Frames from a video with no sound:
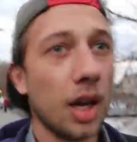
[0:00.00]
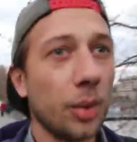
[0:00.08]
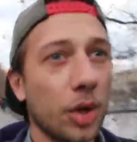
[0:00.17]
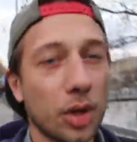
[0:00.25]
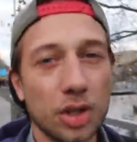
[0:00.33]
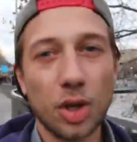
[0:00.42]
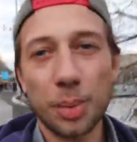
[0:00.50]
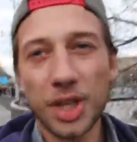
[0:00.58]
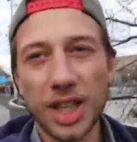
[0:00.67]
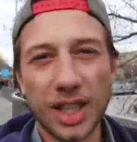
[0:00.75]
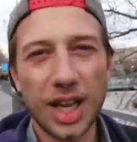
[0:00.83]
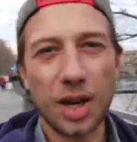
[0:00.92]
We've got to stop
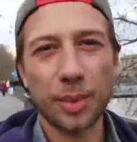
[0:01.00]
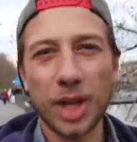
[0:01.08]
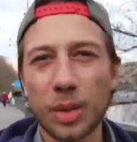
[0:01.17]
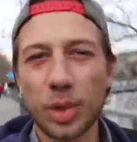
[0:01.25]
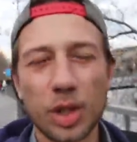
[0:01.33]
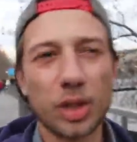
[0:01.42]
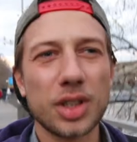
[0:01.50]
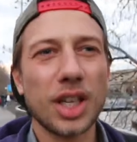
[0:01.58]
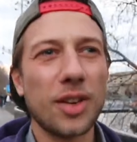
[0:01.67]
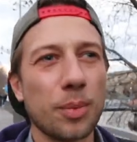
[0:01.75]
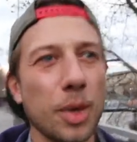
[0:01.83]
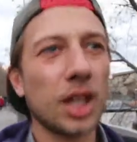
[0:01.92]
eating out, man. We've got to
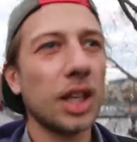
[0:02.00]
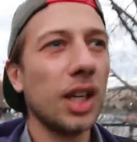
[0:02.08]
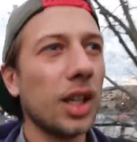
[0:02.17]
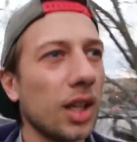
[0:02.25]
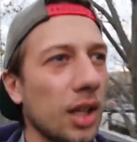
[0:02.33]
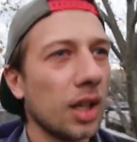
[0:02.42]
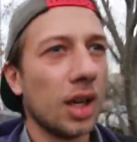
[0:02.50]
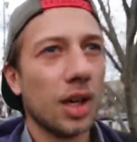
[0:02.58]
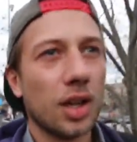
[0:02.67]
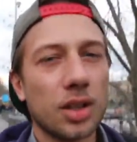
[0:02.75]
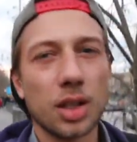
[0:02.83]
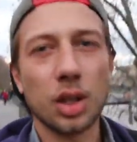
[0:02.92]
save money.
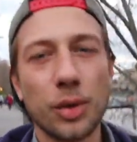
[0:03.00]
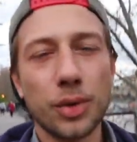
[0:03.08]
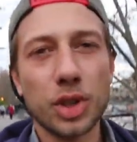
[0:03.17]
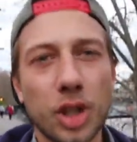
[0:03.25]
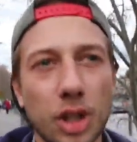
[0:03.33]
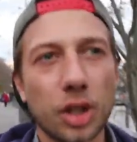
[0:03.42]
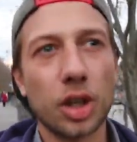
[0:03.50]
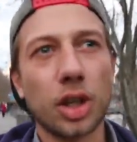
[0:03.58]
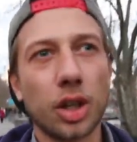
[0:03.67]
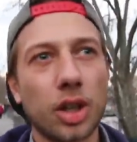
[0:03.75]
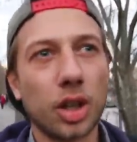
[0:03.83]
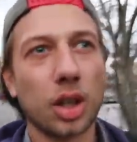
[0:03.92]
So Lufa's gonna
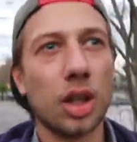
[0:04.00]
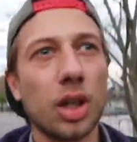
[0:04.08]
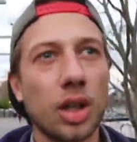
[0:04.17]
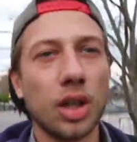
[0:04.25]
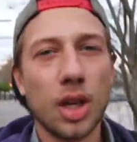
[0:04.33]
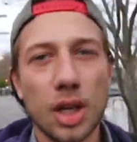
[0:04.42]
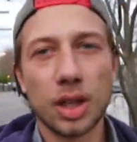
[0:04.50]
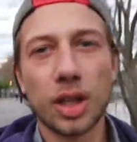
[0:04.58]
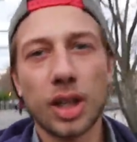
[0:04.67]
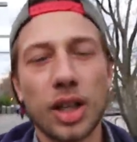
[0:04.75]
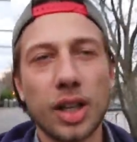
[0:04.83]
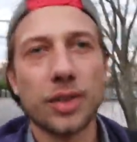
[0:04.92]
cook,
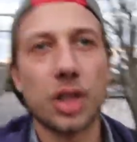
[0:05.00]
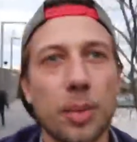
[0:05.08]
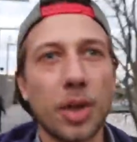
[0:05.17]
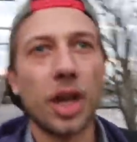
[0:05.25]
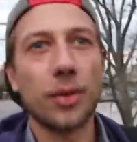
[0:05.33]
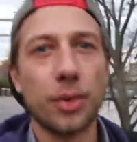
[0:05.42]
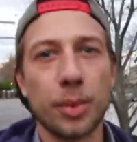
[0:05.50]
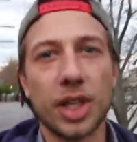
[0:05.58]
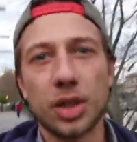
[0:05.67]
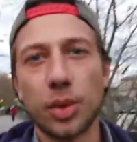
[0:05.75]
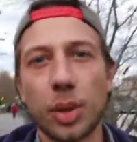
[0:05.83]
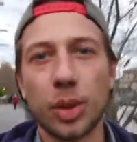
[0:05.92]
gonna leave some there for me
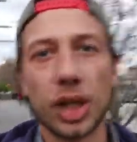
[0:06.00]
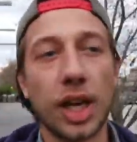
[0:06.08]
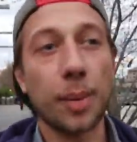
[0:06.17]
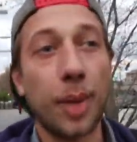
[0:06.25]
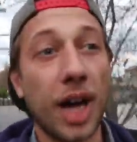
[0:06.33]
to eat when I get